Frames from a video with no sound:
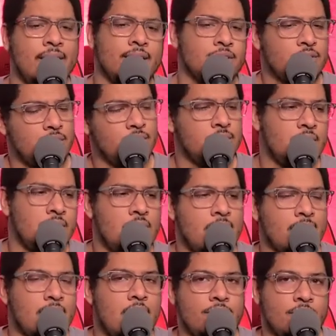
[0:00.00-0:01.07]
It's all done like
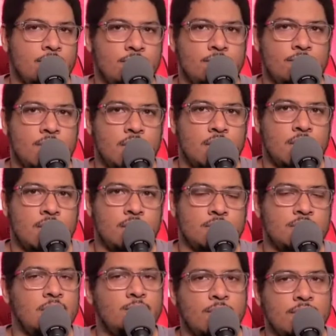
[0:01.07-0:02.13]
Gotham uh,
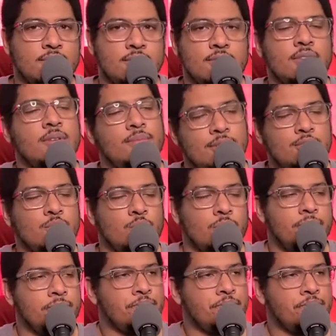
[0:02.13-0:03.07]
subway system. It's cool.